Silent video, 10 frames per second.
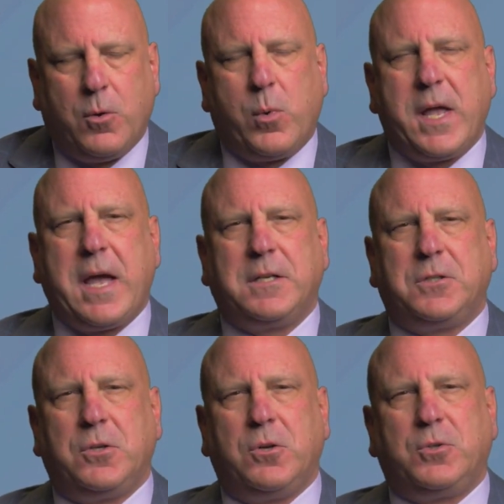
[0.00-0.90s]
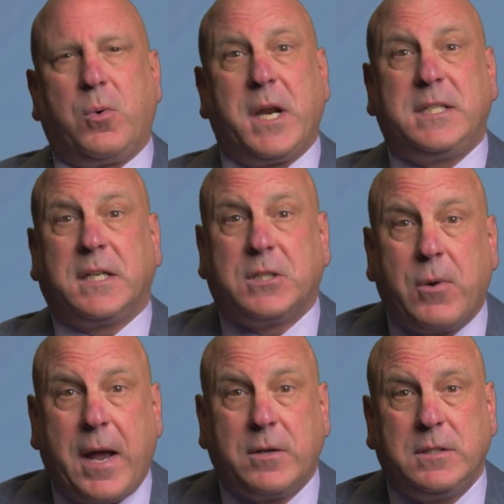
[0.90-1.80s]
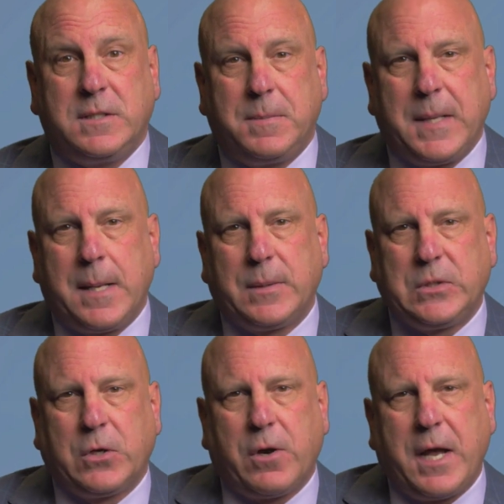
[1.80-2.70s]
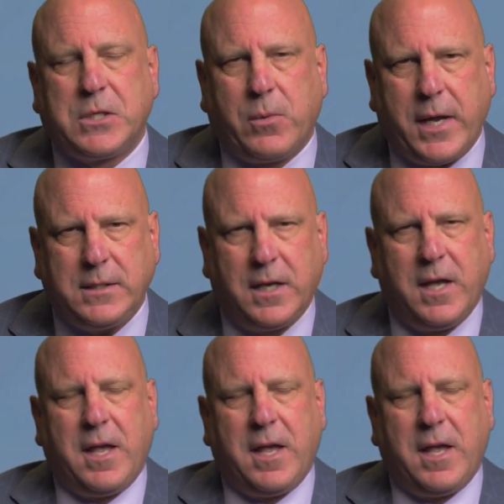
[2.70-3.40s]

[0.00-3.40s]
we had to do 26 crowns to be able to graduate,